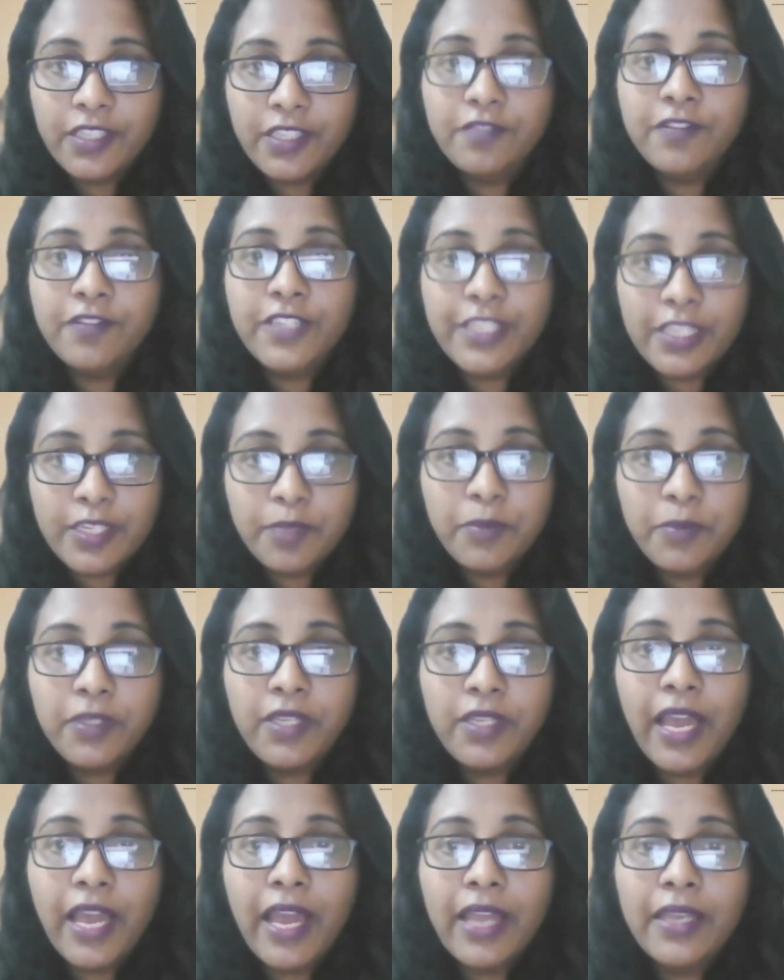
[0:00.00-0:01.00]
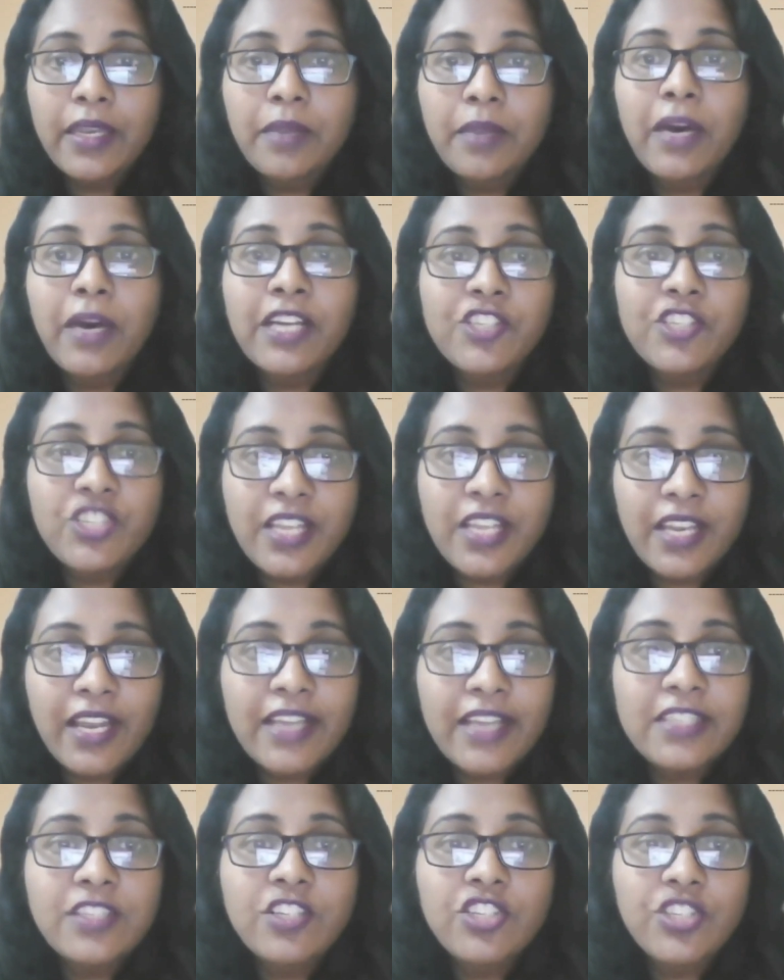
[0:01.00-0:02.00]
vulnerable and
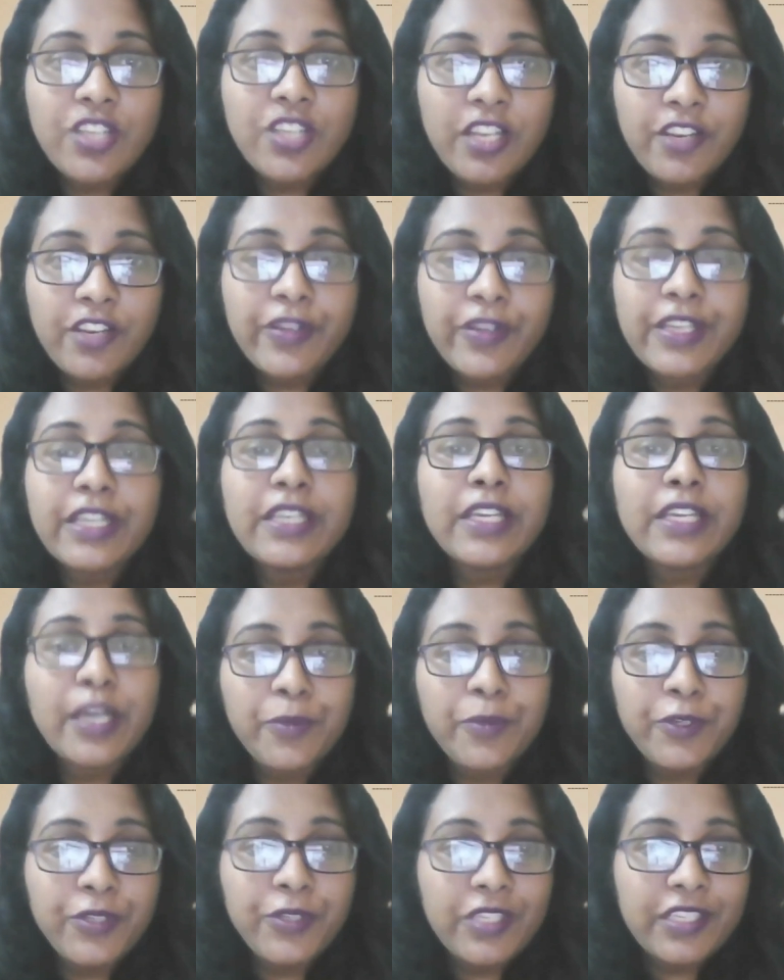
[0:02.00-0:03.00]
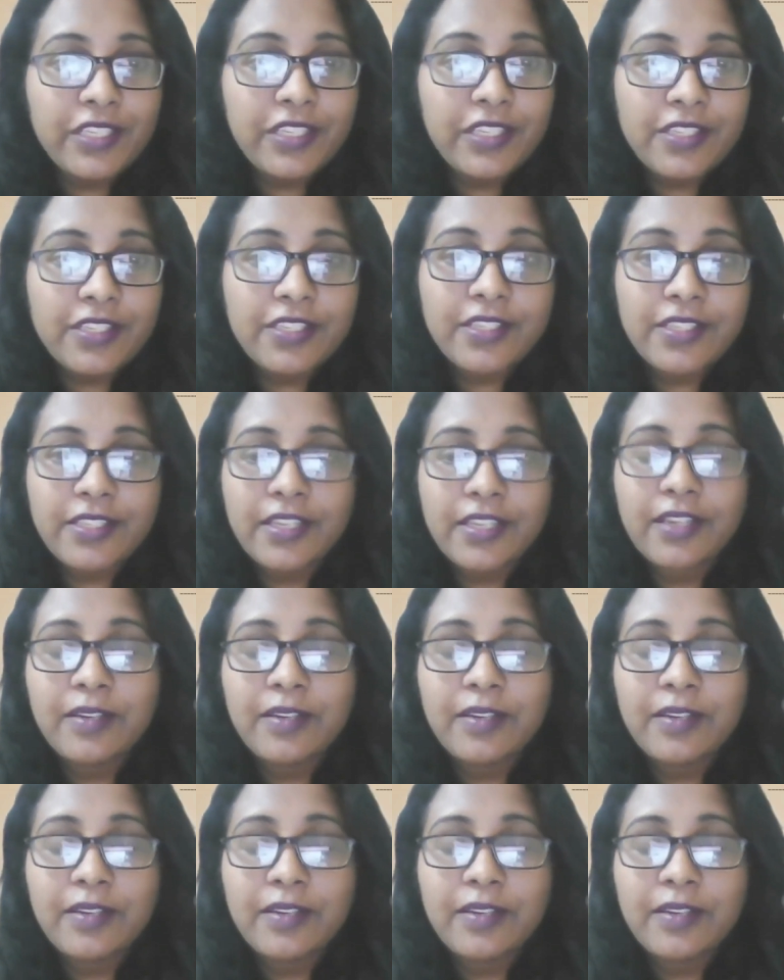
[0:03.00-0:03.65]
marginalized children and communities?